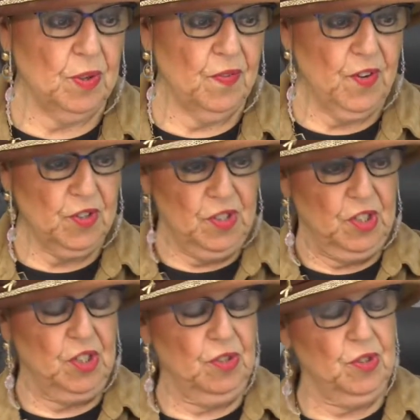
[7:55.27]
and the first thing
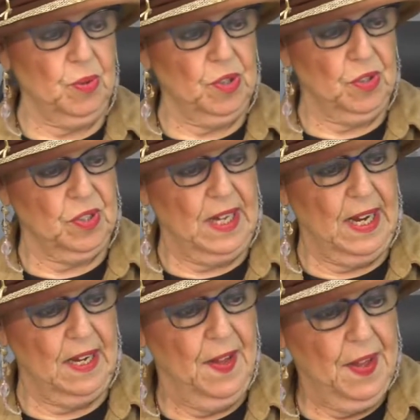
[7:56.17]
she'll do is she'll
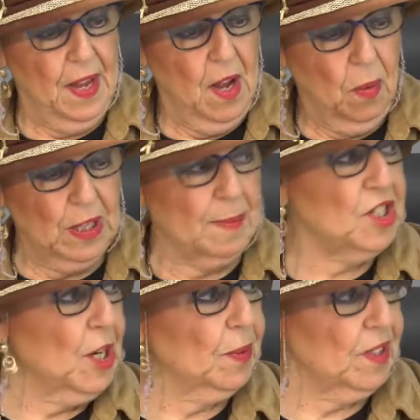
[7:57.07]
say, well, let me
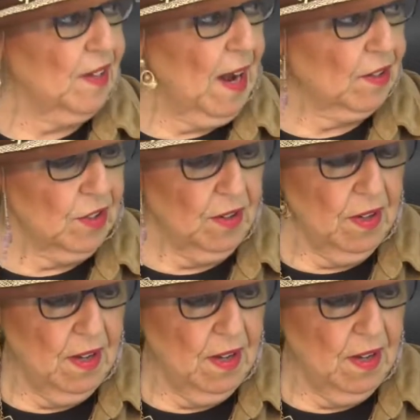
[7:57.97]
check with the doctor.